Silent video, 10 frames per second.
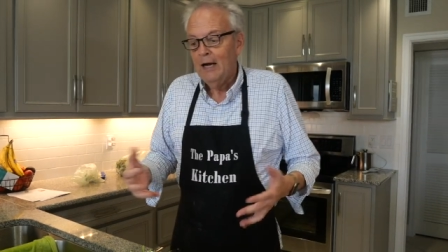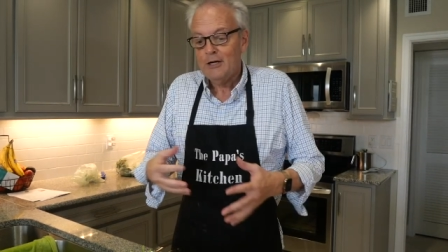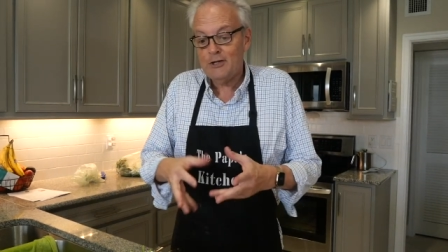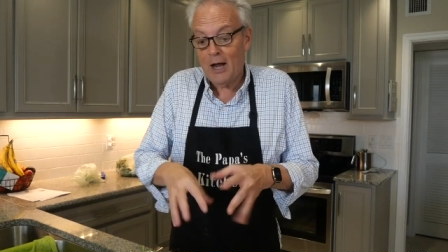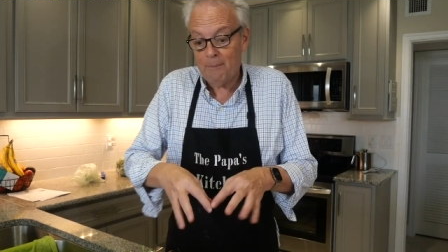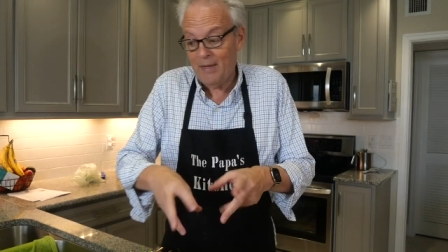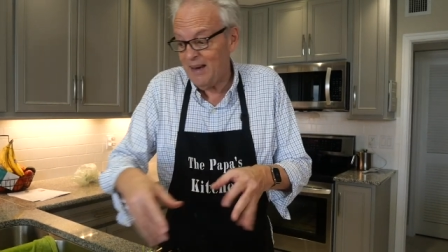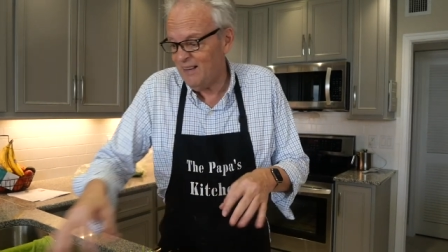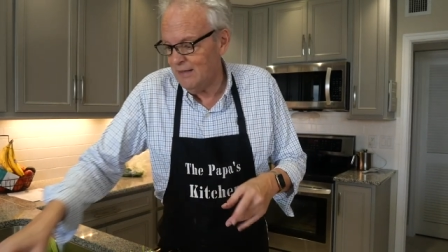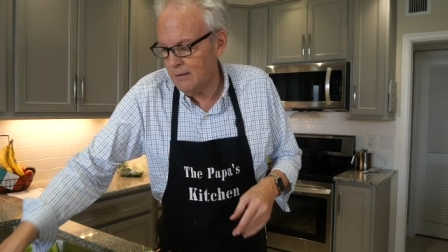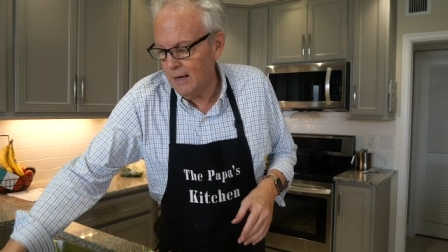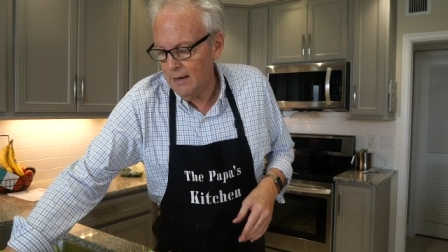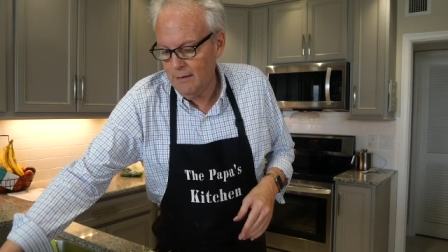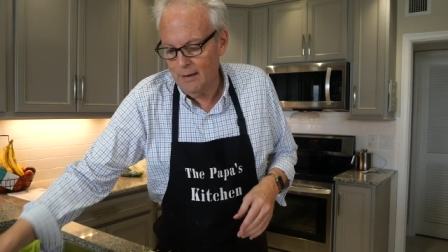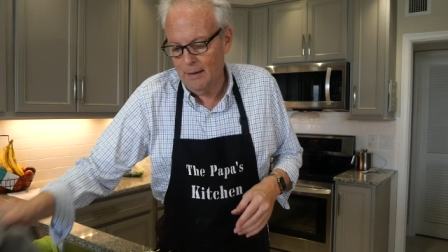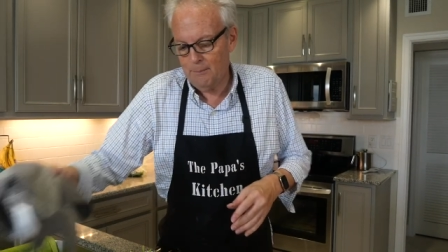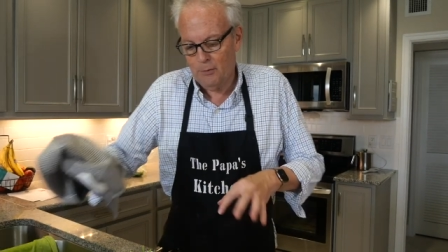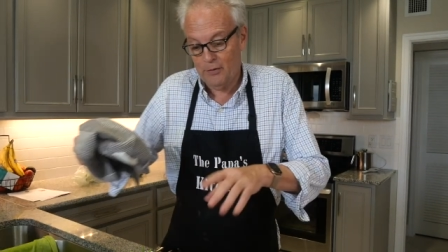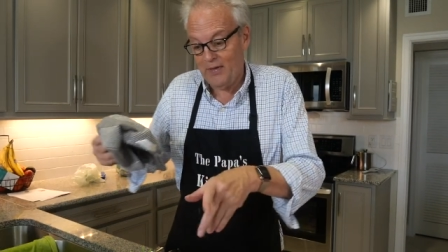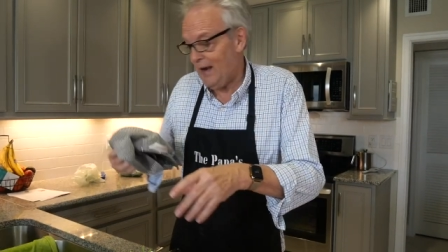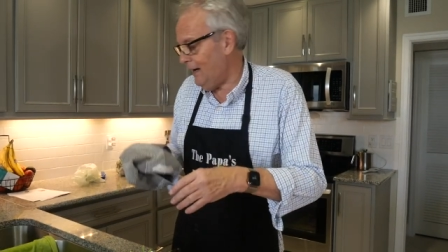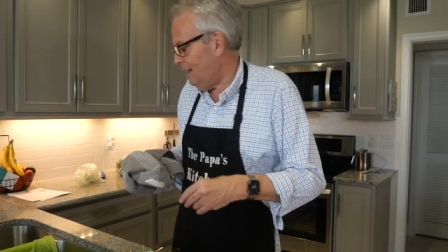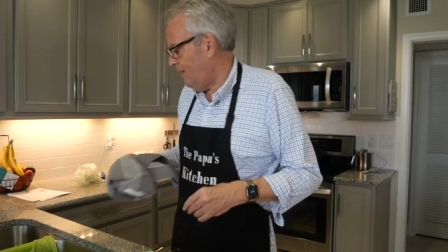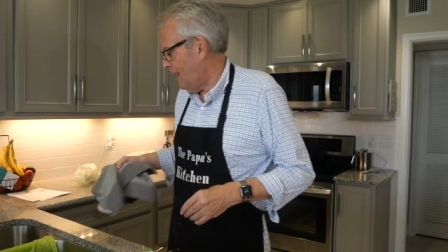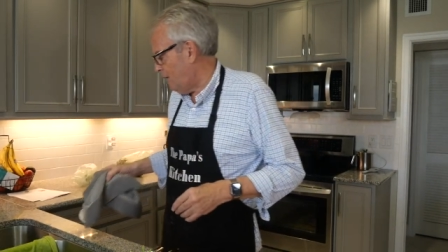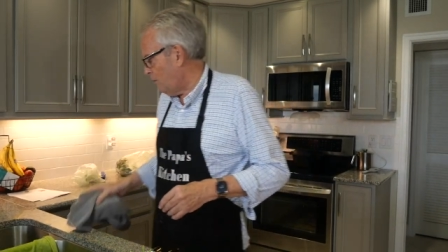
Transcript: chop that in, and, and put that in that